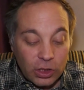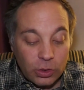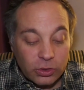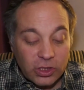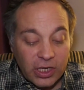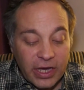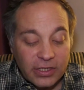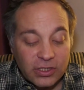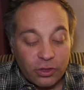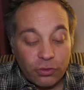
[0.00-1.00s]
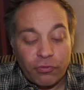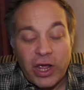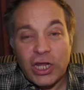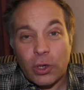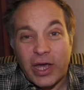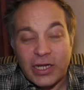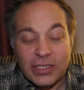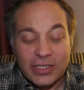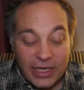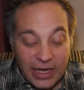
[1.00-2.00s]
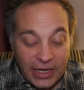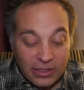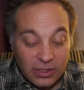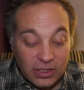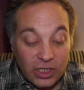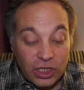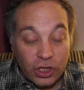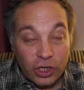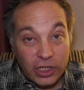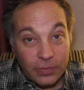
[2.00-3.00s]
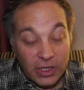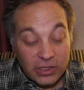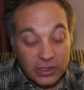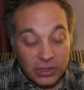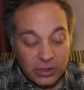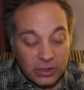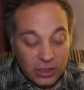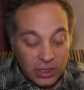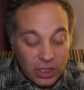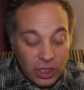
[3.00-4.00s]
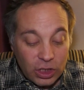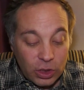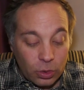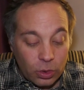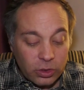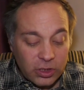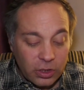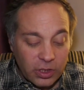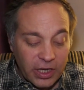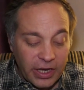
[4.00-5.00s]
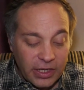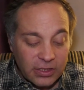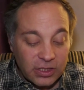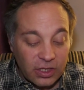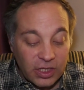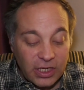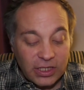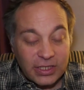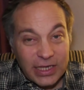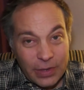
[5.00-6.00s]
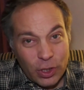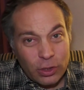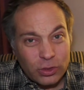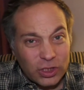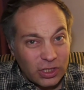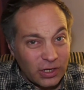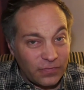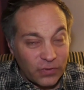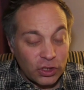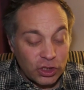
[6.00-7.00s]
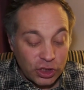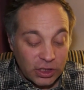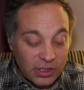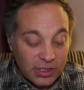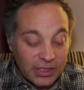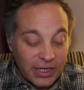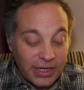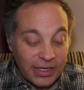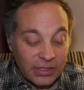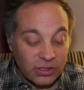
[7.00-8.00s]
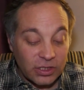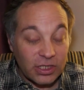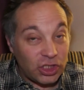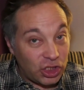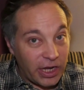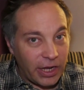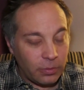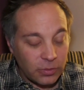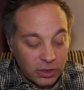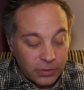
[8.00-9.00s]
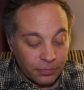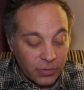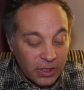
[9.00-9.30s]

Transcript: You also get the radio edits and the early mixes. You also get the demos, diversions, and jams.